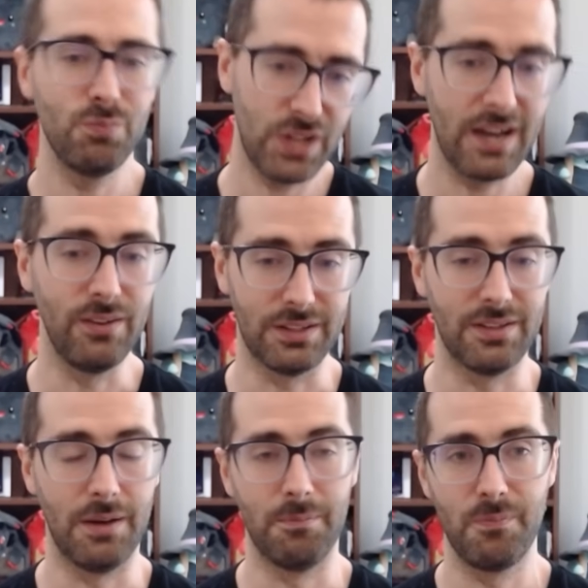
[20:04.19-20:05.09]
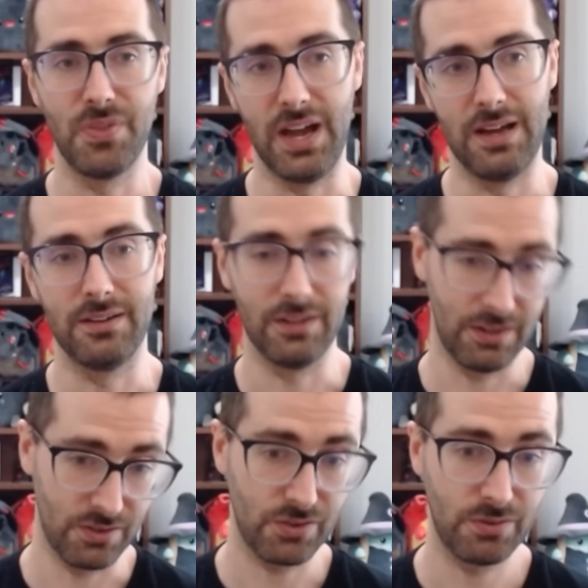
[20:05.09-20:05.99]
telling them that it
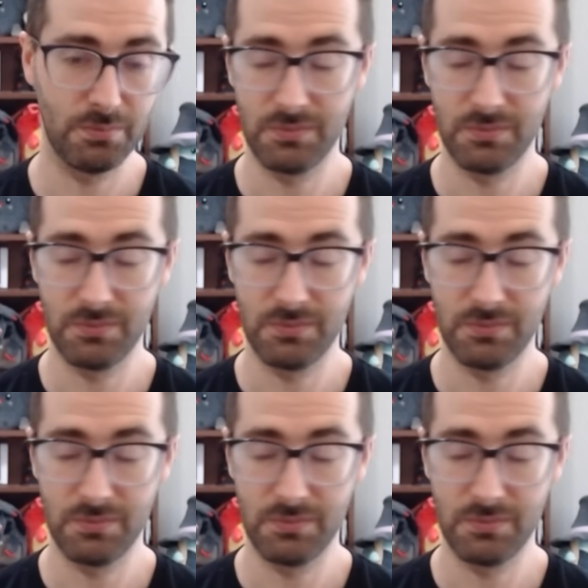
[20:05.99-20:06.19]
is.